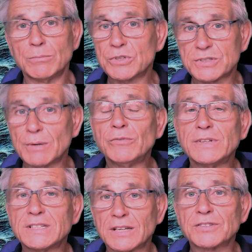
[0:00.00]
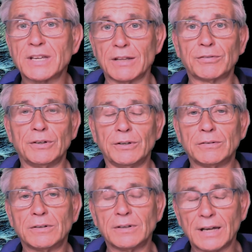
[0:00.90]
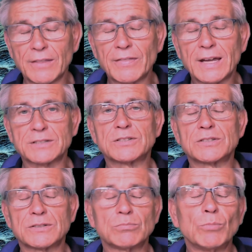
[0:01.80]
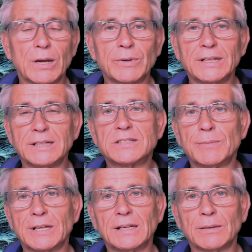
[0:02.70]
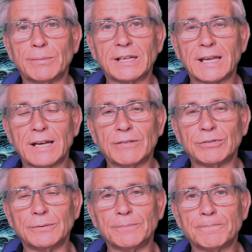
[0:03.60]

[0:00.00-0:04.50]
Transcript: But some of it does get through, and that's where we need to be a little bit careful.